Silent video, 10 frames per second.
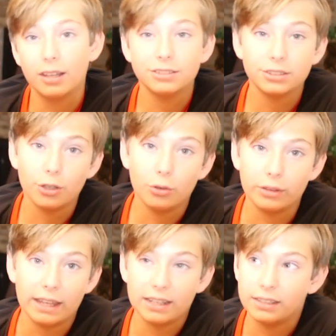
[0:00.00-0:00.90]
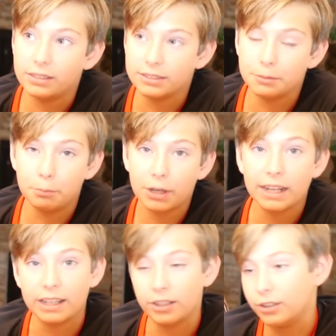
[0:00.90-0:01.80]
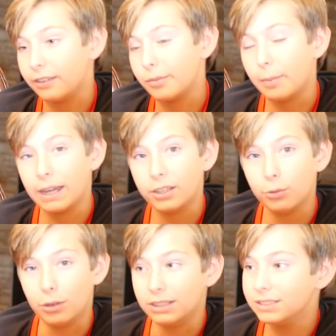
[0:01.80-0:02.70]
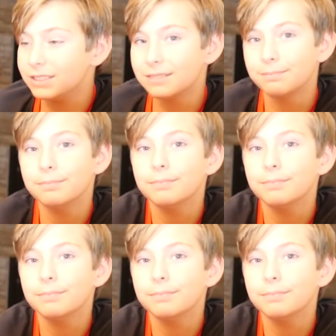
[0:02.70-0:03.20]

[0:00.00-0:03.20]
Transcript: so that it doesn't break and you have to buy new ones.